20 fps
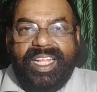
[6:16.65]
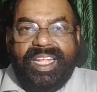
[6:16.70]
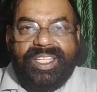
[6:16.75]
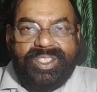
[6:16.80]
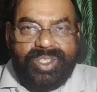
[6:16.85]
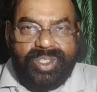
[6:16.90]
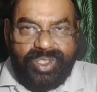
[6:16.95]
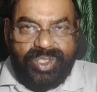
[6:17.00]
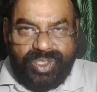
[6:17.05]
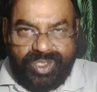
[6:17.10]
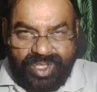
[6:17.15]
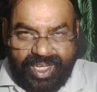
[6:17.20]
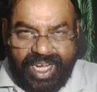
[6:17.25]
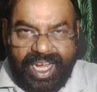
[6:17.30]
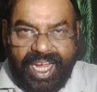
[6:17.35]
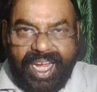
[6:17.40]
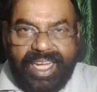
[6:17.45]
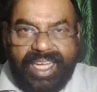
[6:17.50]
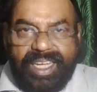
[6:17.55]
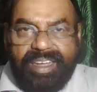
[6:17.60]
So the
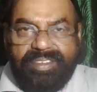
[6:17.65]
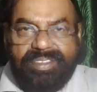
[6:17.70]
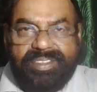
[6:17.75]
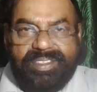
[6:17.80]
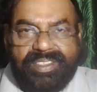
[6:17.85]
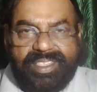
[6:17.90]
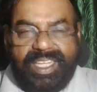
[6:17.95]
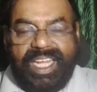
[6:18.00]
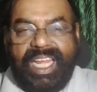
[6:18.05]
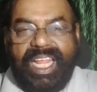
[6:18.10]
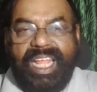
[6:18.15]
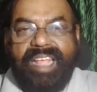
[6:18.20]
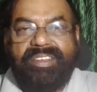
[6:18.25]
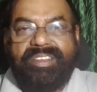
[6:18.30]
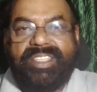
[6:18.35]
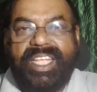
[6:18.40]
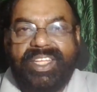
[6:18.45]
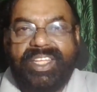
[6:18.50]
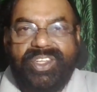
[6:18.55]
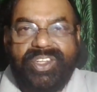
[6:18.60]
kind of
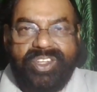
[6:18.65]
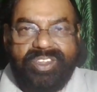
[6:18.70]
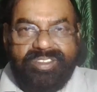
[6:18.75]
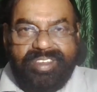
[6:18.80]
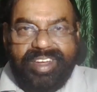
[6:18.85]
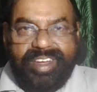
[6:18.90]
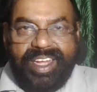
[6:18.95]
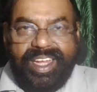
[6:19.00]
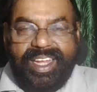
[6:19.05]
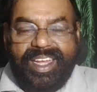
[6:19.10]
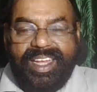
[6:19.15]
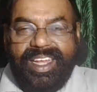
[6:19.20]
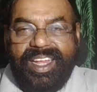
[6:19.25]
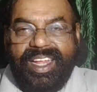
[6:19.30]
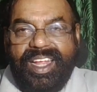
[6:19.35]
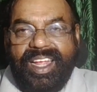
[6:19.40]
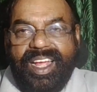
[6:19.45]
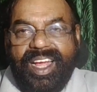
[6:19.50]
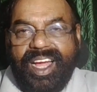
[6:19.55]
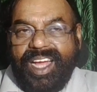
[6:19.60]
slaves that you create
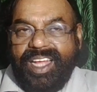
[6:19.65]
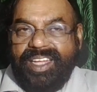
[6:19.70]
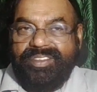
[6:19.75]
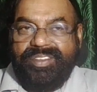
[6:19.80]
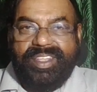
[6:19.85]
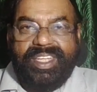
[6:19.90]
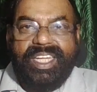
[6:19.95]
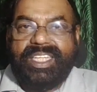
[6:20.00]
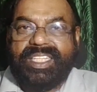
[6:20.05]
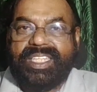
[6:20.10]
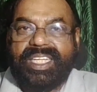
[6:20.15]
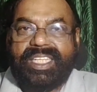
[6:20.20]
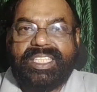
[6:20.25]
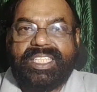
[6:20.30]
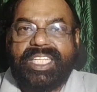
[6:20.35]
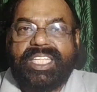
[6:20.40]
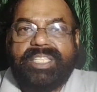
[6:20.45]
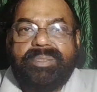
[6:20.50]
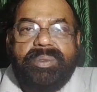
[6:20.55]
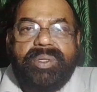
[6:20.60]
are very
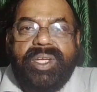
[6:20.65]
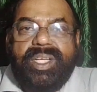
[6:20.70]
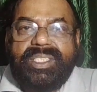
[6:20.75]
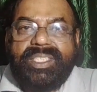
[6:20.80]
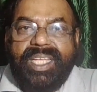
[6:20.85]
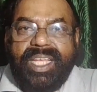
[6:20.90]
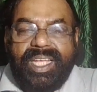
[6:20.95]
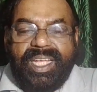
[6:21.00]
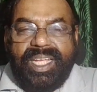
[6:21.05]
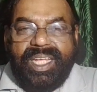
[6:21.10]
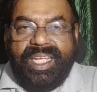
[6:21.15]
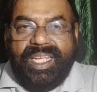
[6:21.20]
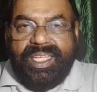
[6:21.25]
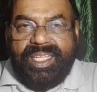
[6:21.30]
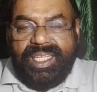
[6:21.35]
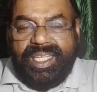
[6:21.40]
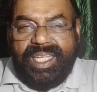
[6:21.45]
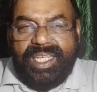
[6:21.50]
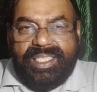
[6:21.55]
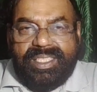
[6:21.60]
treacherous because
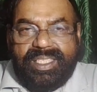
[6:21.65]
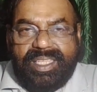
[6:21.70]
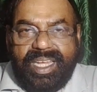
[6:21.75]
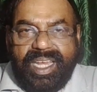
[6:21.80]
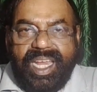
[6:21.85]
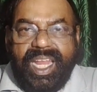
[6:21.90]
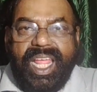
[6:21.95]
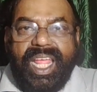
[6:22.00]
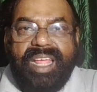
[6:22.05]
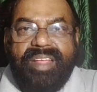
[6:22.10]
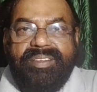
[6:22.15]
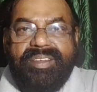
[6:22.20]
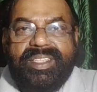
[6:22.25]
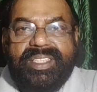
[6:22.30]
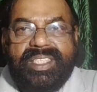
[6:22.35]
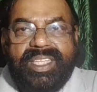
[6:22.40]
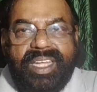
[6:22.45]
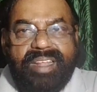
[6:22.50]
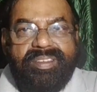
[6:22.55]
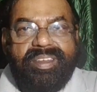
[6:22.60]
a slave
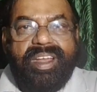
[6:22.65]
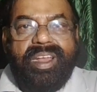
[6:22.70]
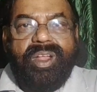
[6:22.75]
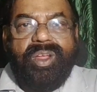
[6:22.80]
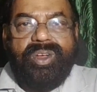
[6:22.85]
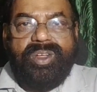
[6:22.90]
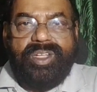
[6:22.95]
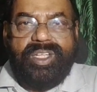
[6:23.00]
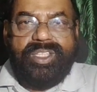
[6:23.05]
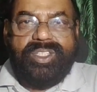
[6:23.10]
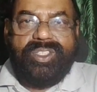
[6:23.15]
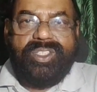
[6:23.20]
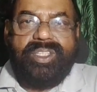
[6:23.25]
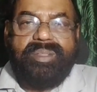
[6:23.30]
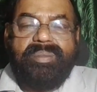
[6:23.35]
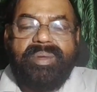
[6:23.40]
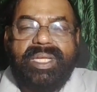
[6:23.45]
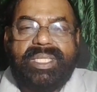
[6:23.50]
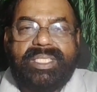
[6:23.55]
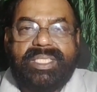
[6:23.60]
is never loyal to the
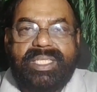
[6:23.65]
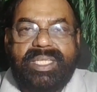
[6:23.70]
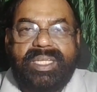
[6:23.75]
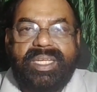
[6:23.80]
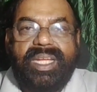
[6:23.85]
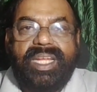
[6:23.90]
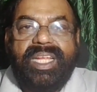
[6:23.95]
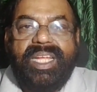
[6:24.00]
master.